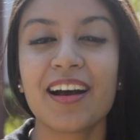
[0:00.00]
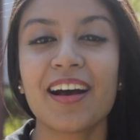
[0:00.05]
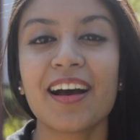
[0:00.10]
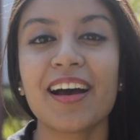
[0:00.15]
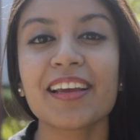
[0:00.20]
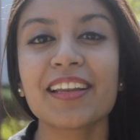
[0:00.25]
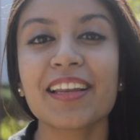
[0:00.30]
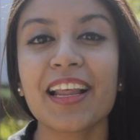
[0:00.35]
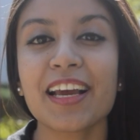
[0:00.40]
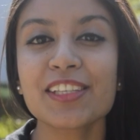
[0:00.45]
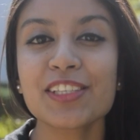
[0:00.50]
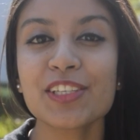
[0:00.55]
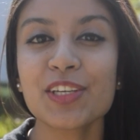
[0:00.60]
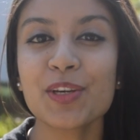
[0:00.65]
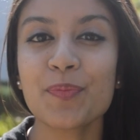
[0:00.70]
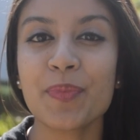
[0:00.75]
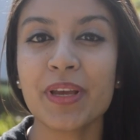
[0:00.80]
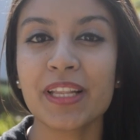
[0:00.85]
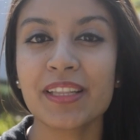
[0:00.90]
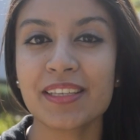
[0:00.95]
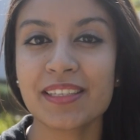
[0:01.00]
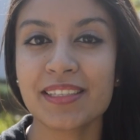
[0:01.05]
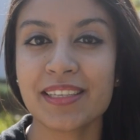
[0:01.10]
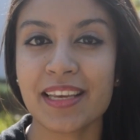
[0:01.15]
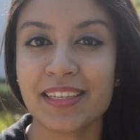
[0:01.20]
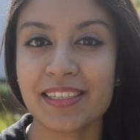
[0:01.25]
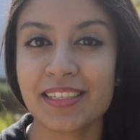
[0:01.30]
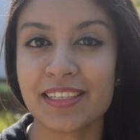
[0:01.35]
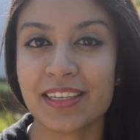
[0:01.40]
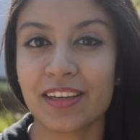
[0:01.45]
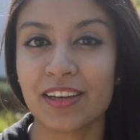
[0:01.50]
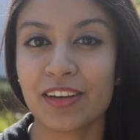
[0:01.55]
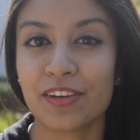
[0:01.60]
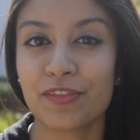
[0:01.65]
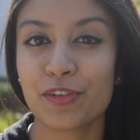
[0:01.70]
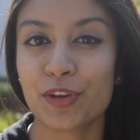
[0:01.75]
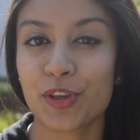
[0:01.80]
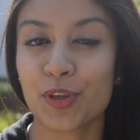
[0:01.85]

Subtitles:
I'd like to commend the Center for